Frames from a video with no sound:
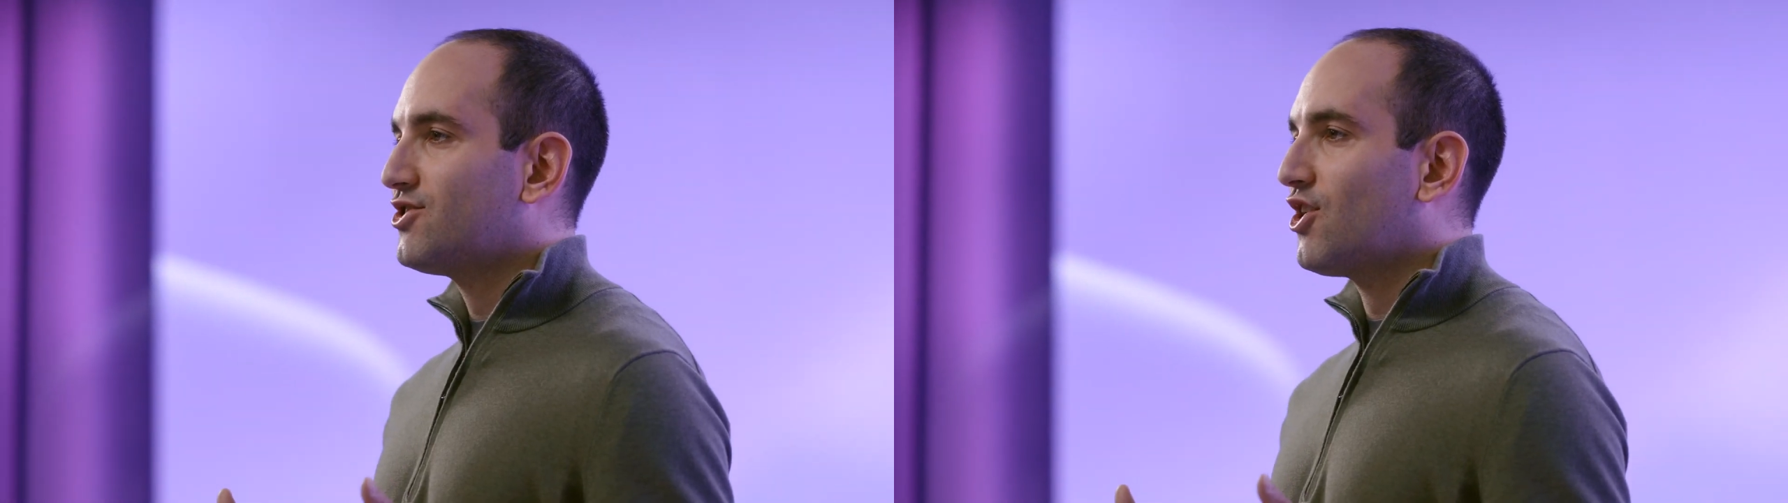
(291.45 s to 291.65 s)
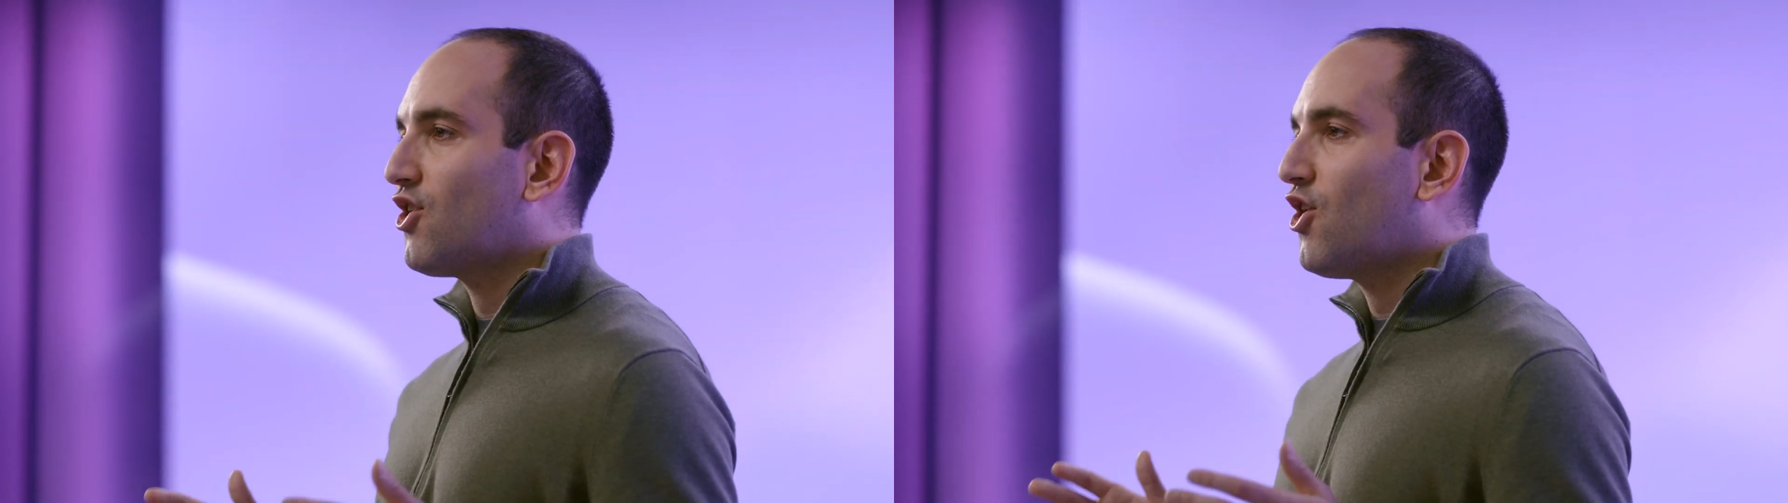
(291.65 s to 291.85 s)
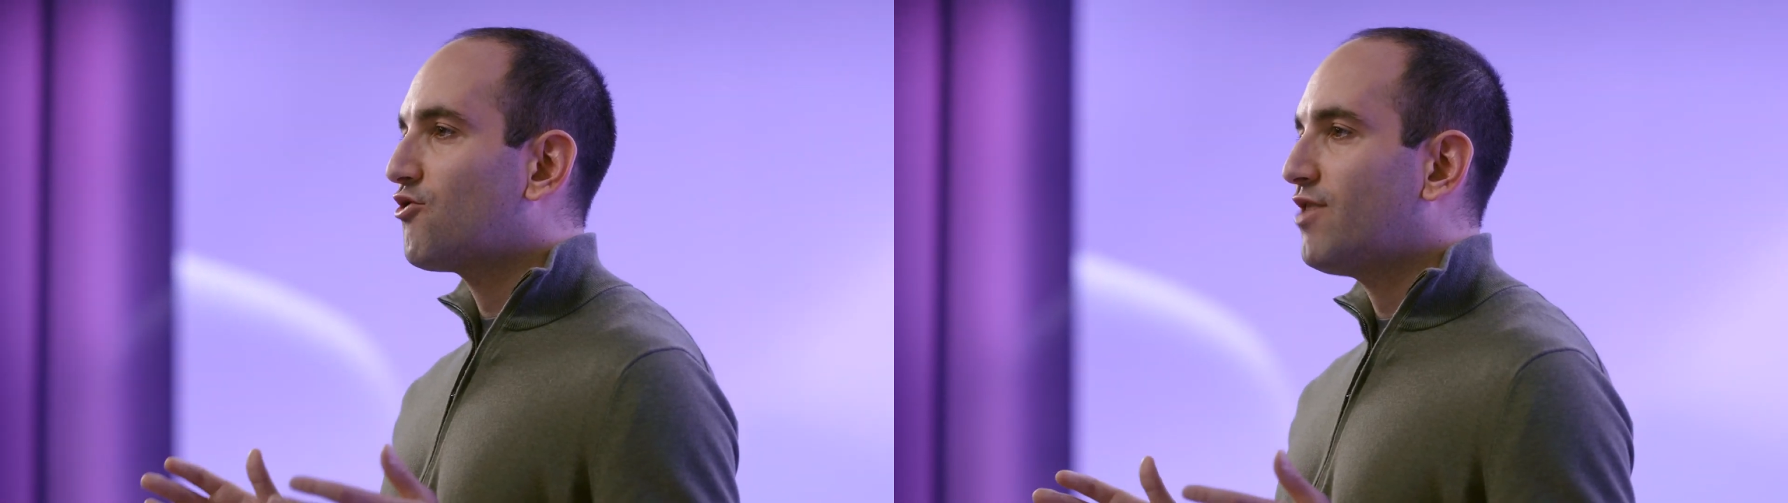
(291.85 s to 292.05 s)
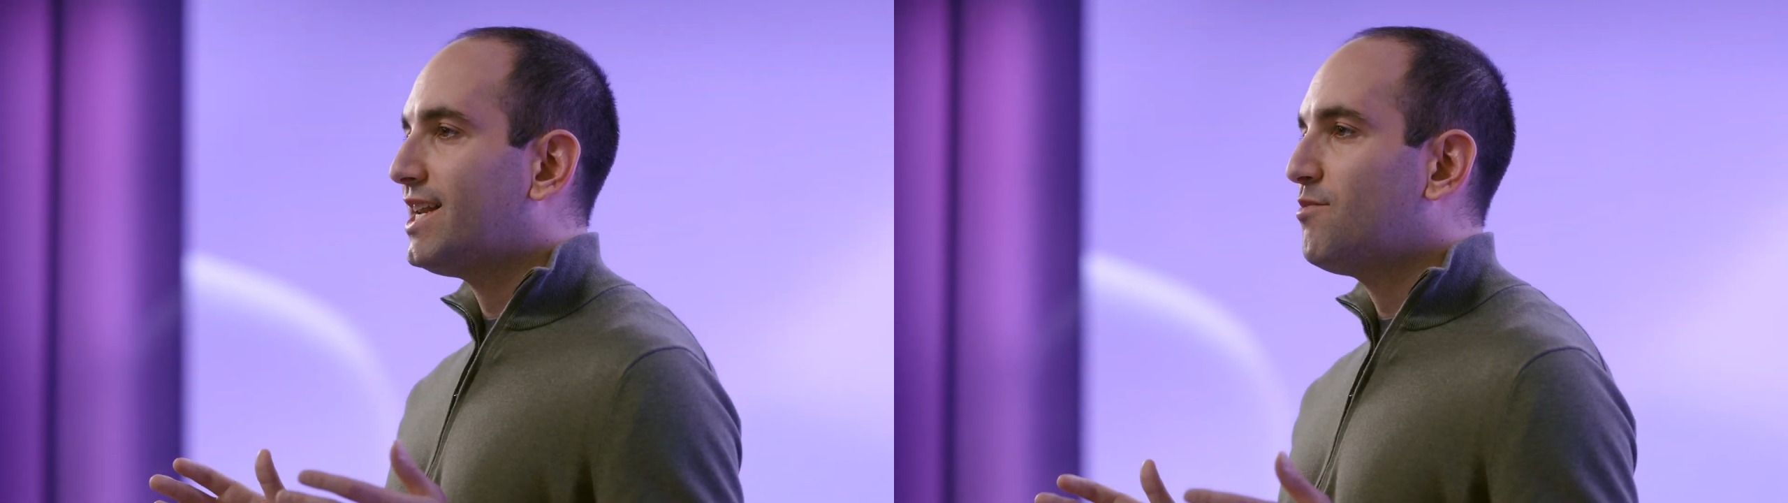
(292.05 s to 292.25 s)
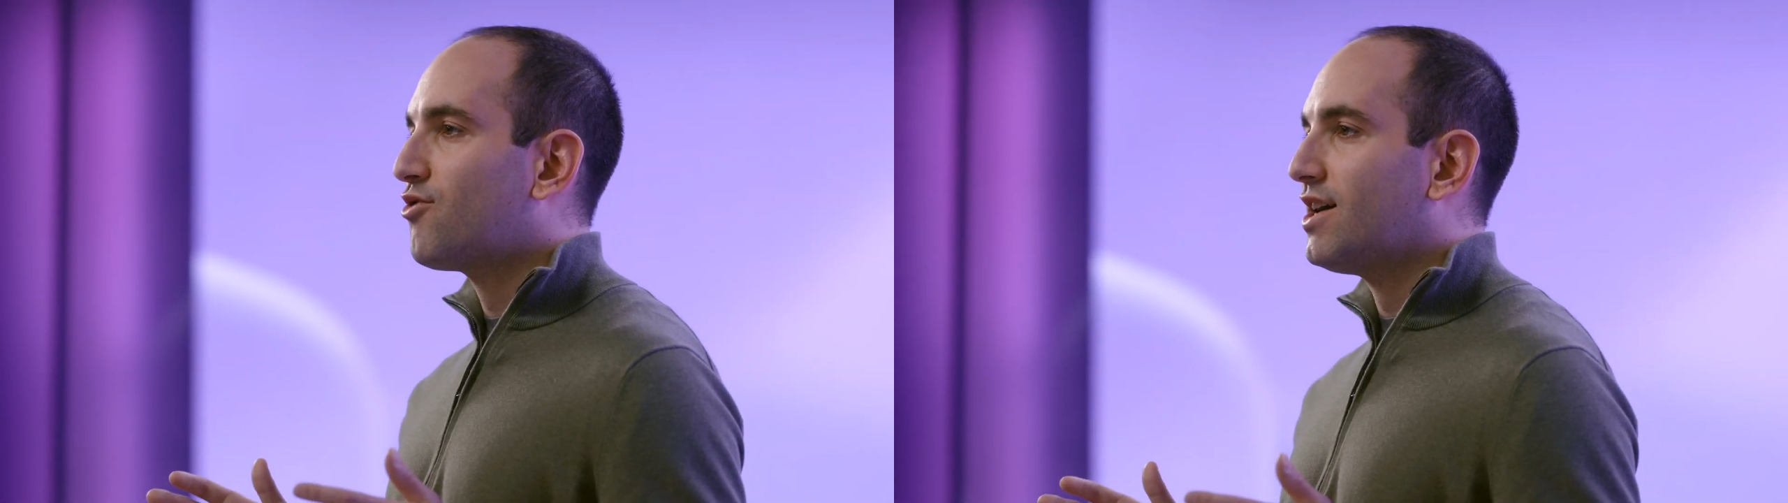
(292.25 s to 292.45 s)
are
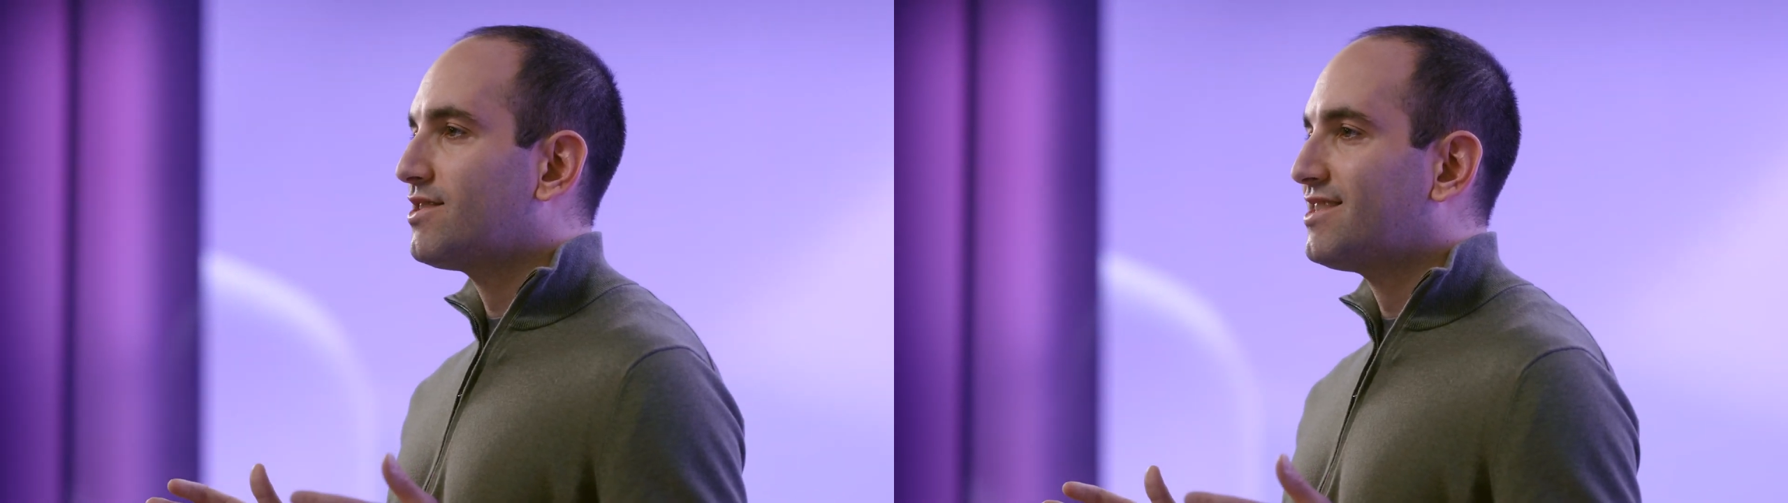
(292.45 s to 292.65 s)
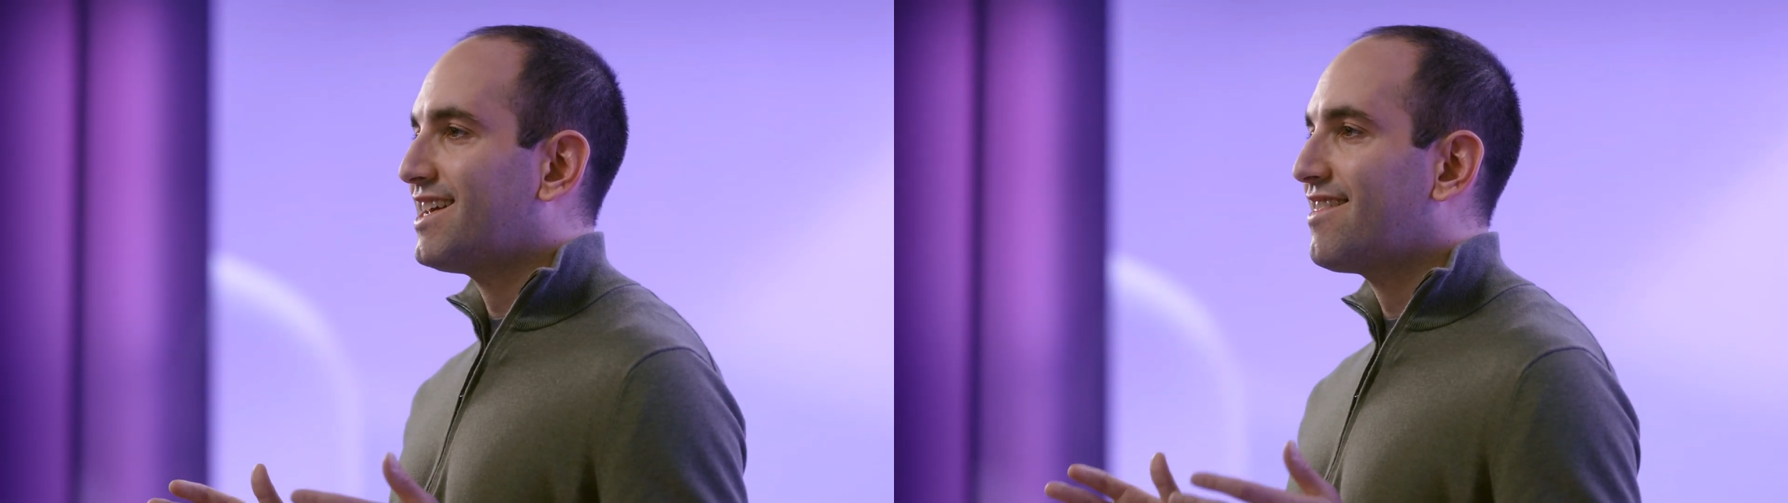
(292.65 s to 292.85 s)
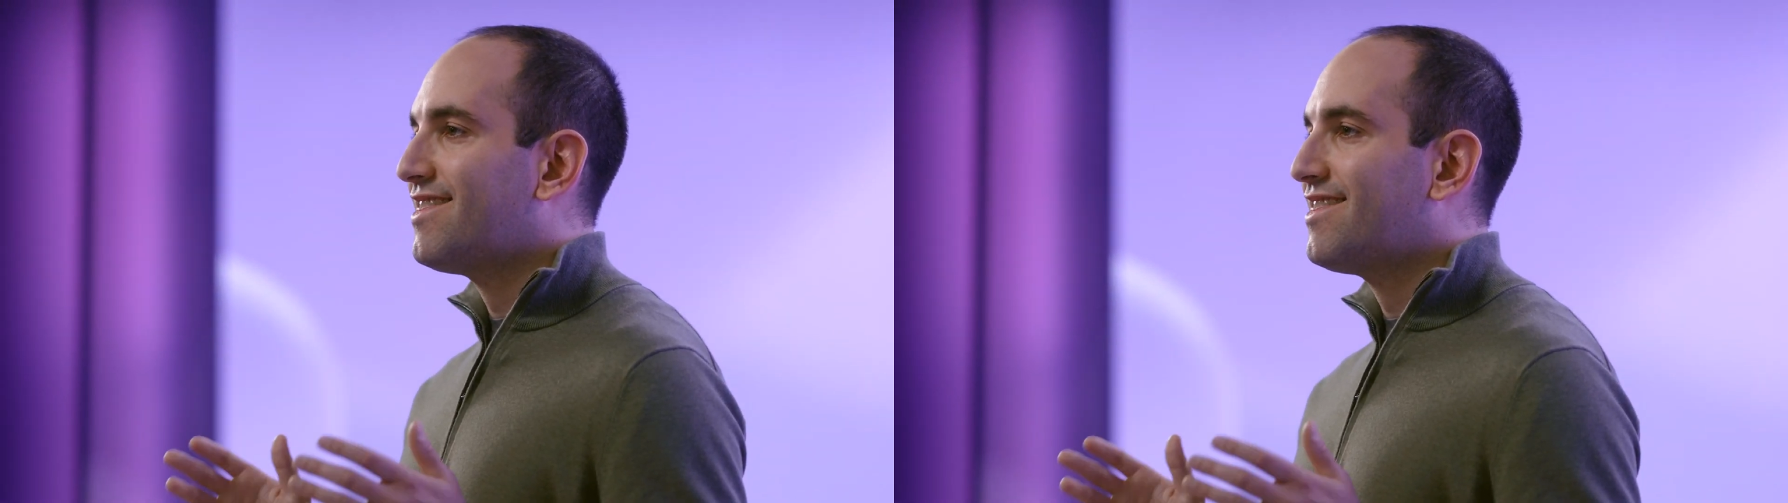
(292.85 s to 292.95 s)
already processing